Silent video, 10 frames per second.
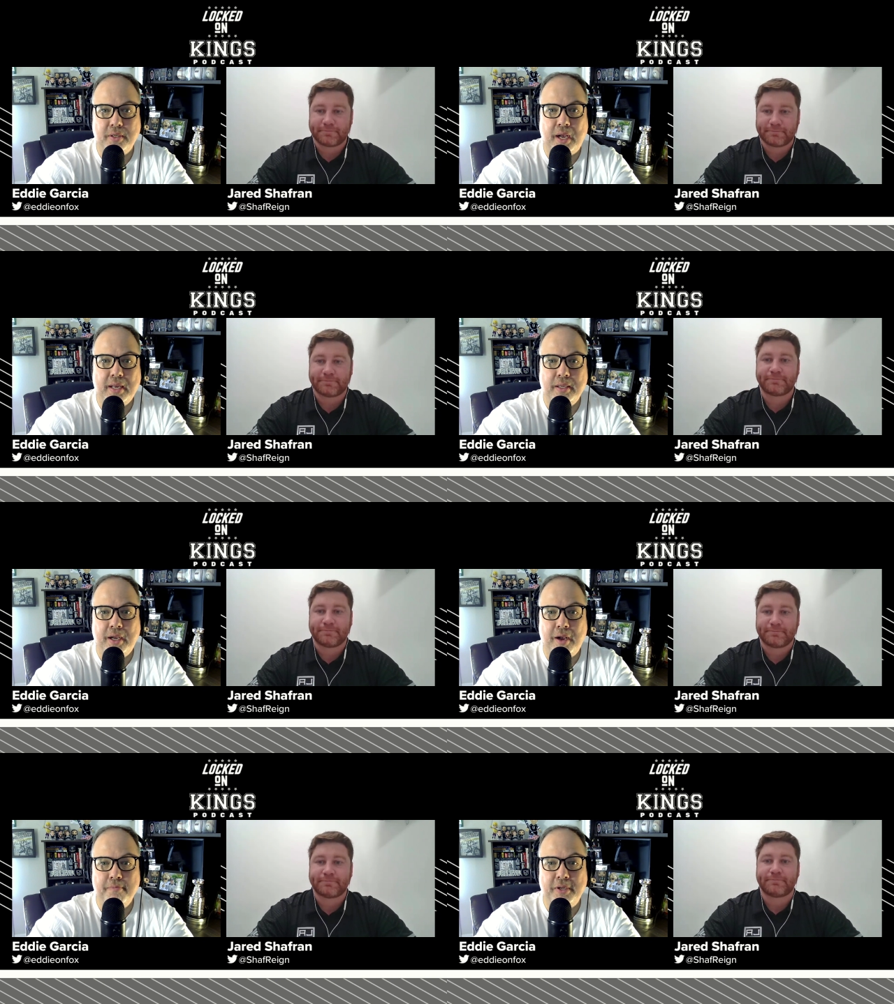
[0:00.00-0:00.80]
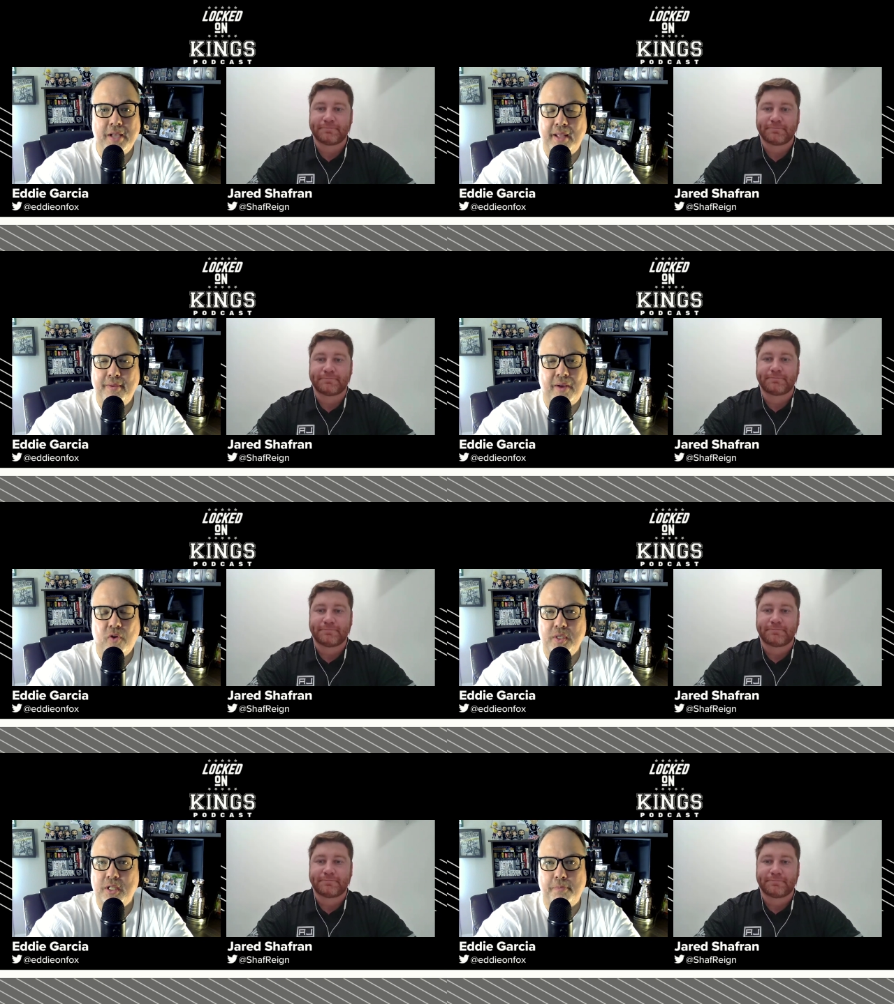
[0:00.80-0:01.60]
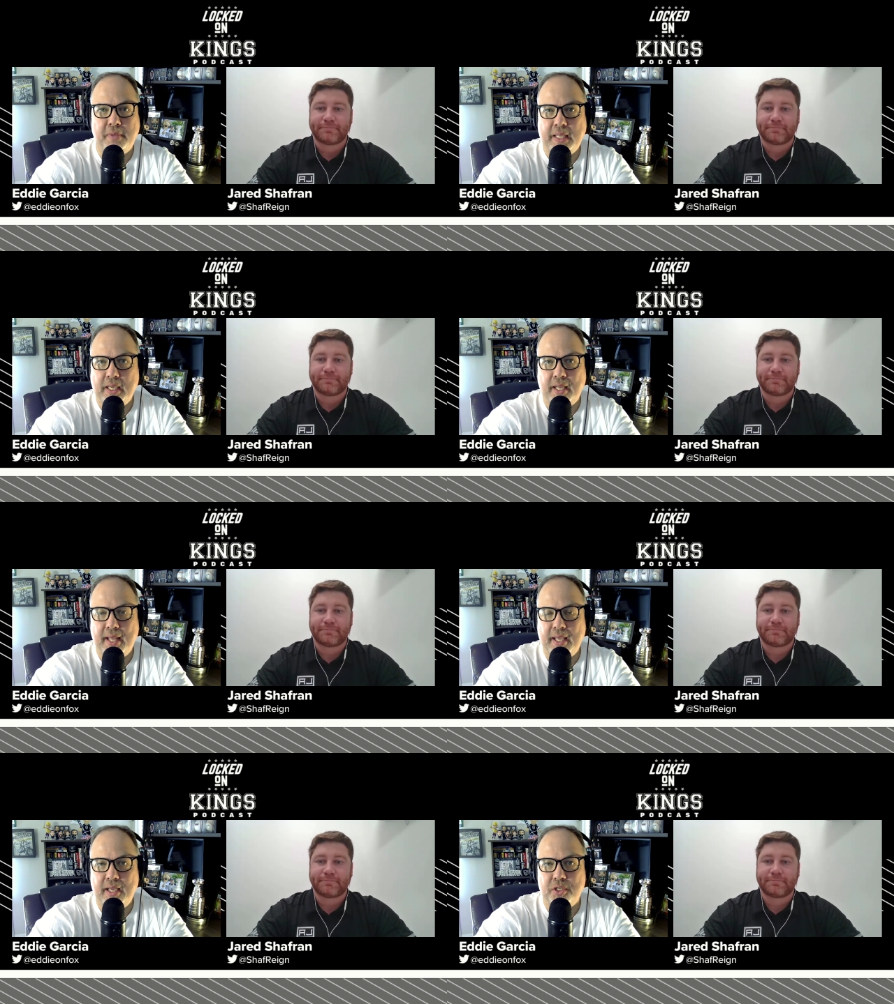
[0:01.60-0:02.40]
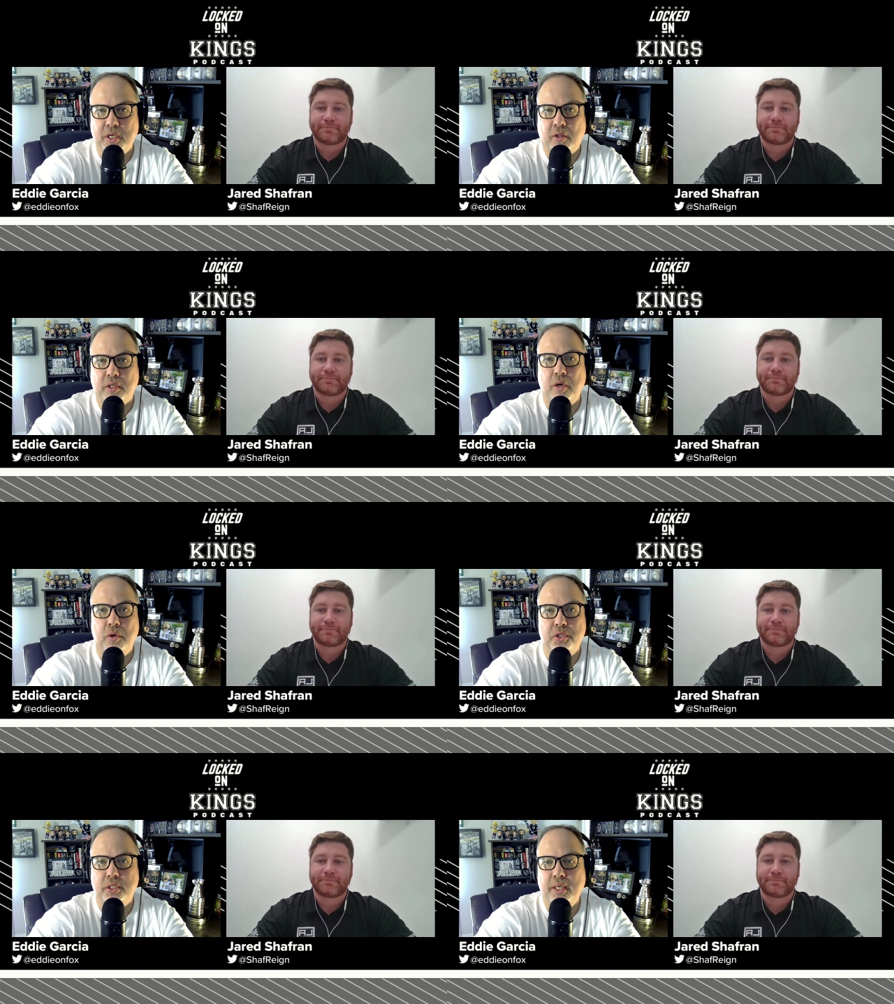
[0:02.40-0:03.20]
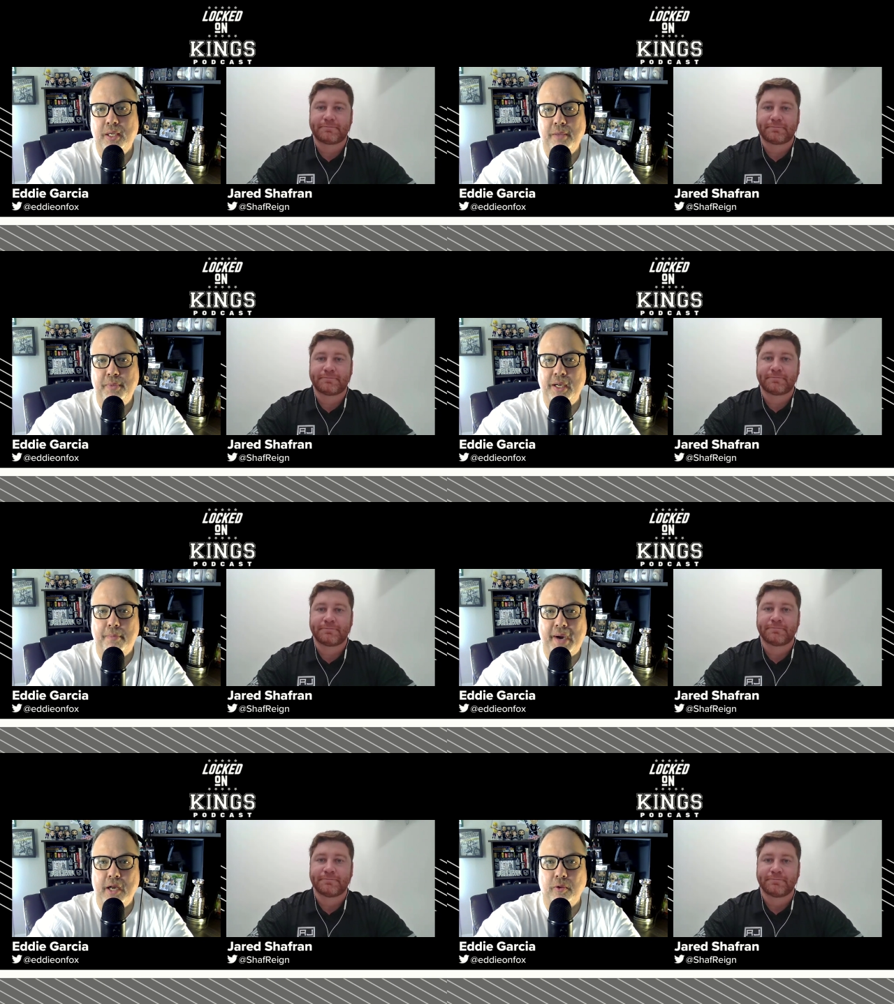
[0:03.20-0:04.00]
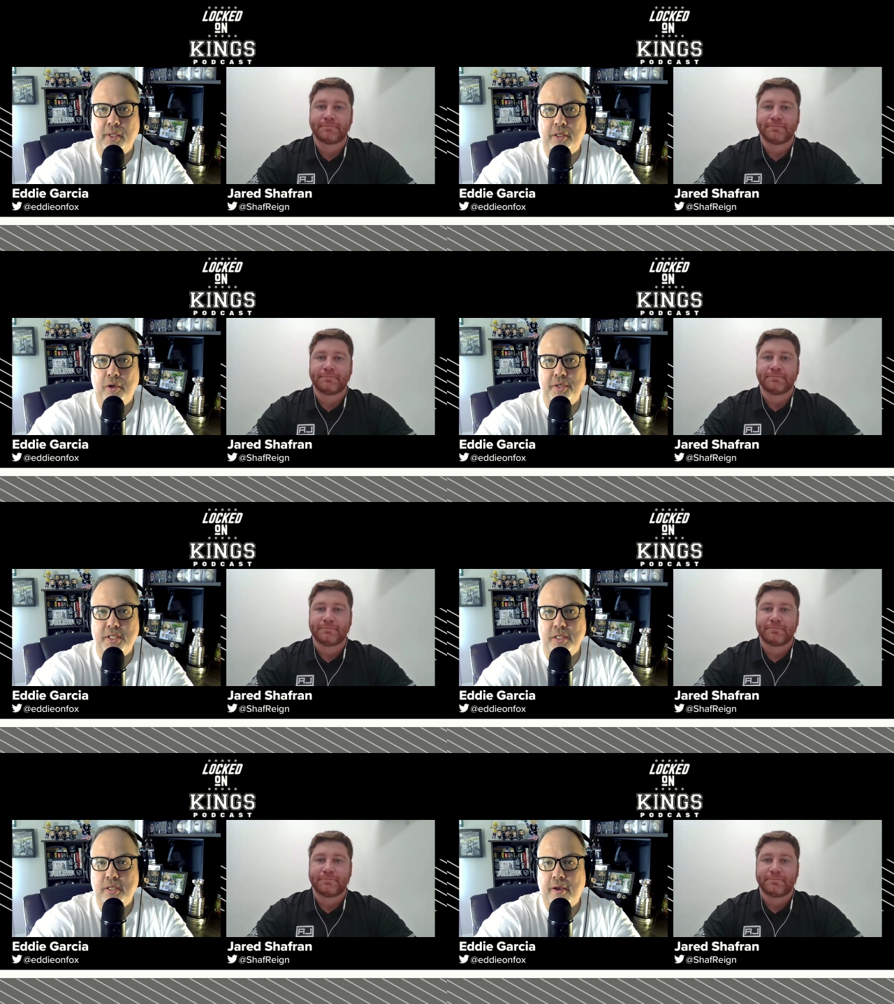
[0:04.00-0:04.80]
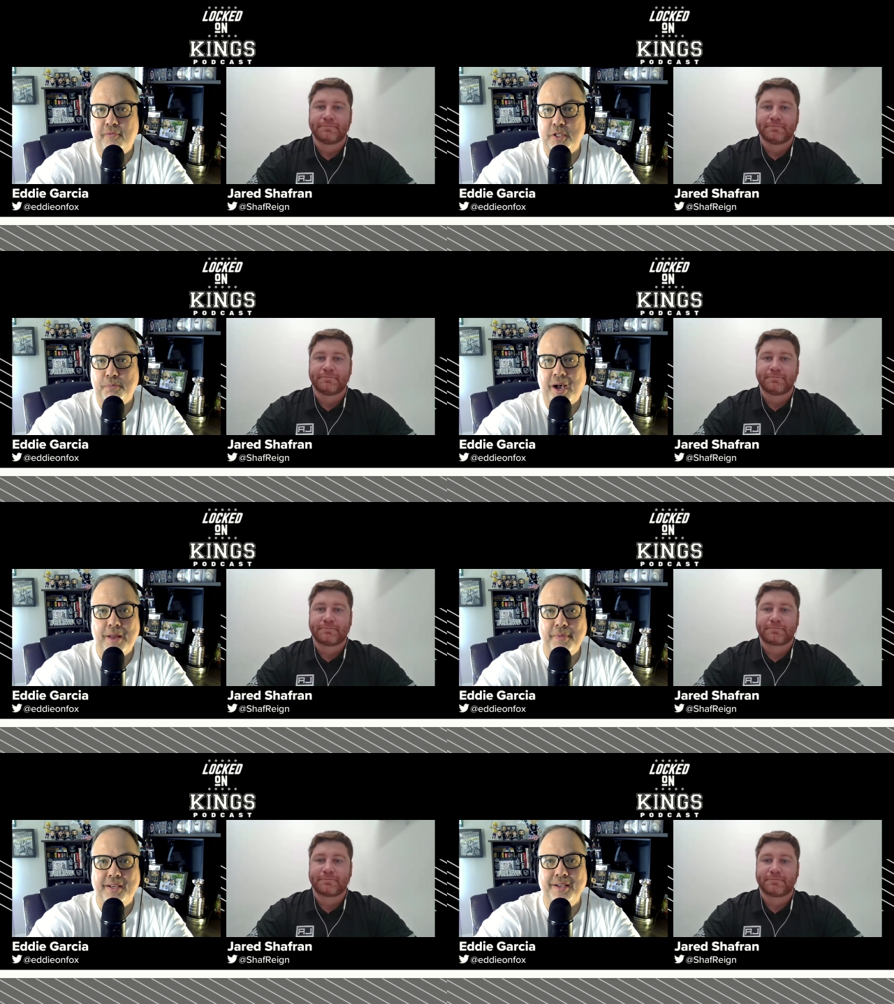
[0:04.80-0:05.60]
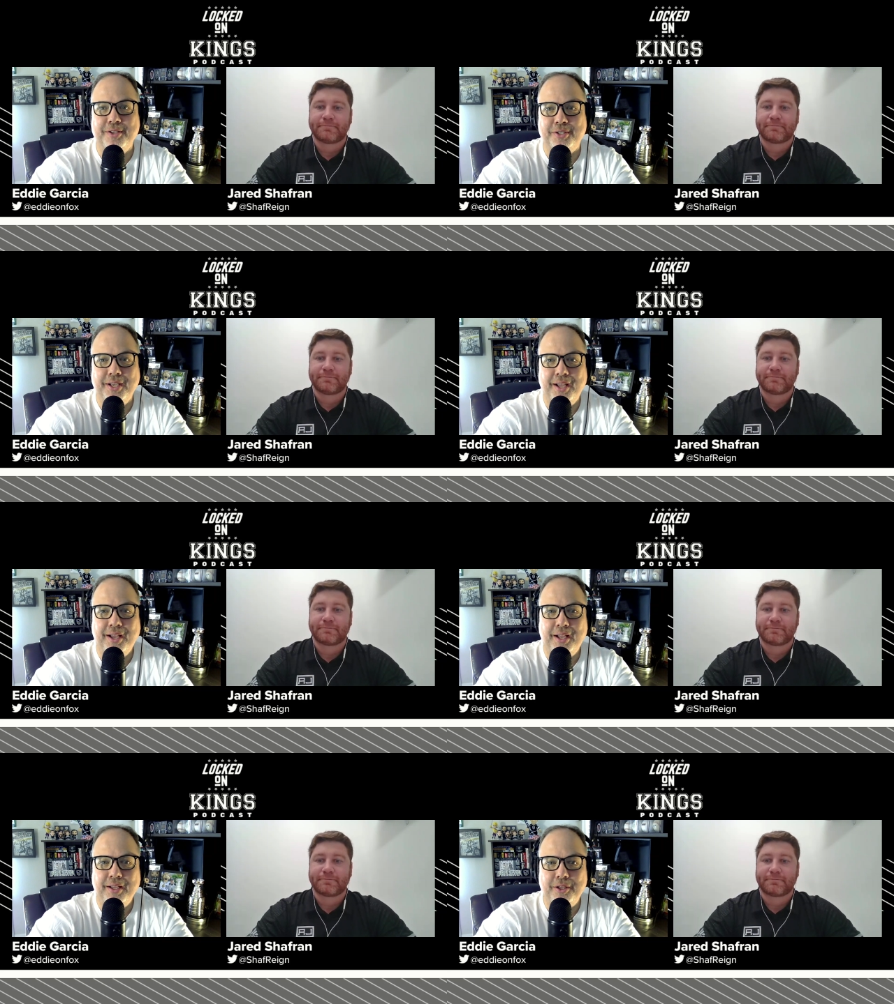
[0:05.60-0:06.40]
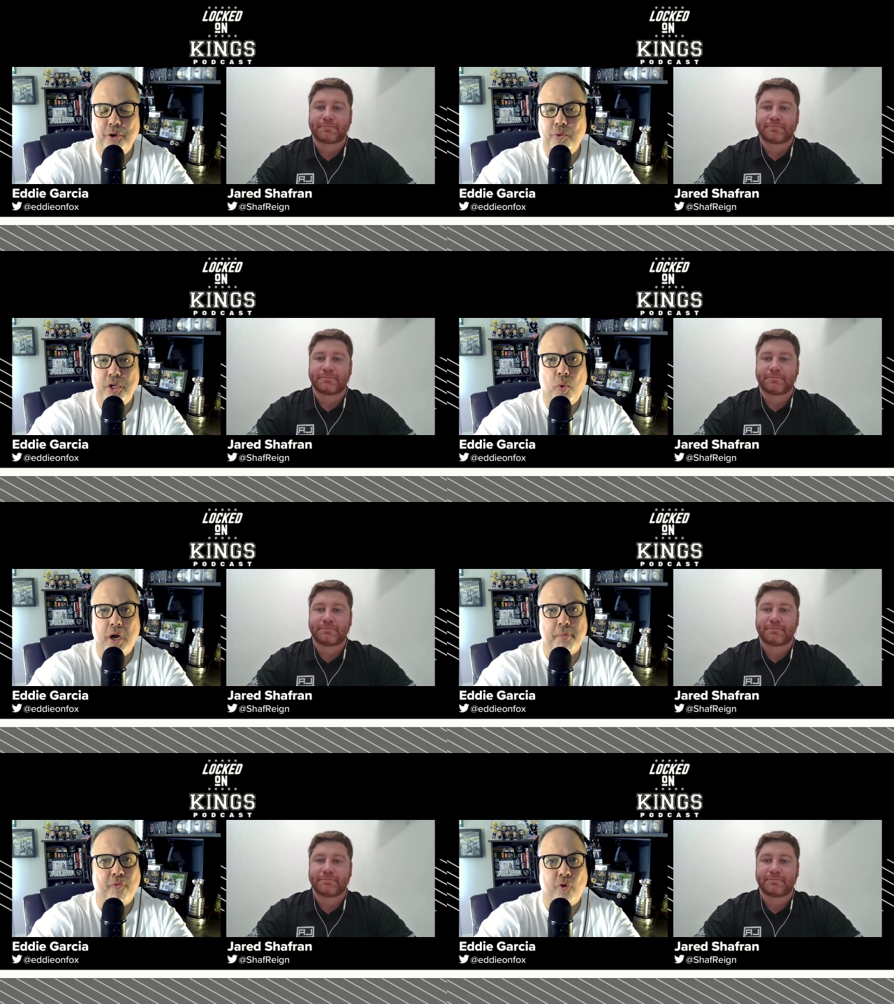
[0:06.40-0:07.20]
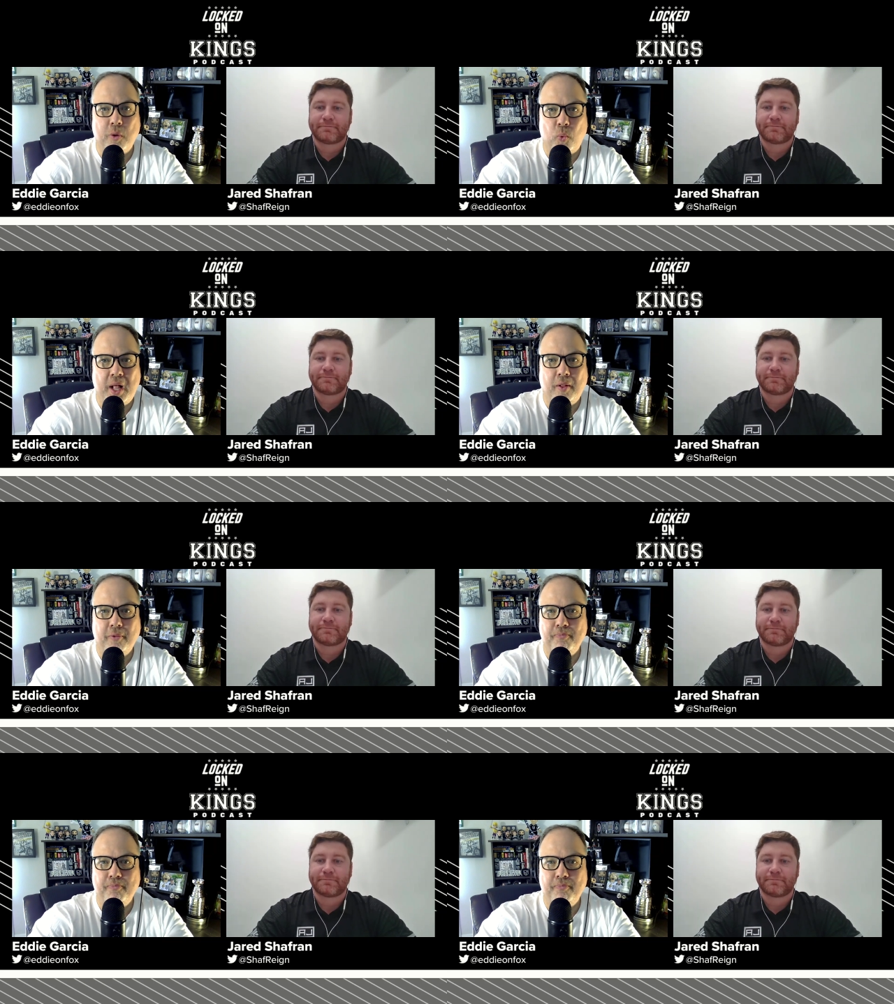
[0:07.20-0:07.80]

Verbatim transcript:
Speaker 1: or not. Um, but I, I've always thought being an AHL coach, being a minor league coach, it's a tough spot because you you want to perform well.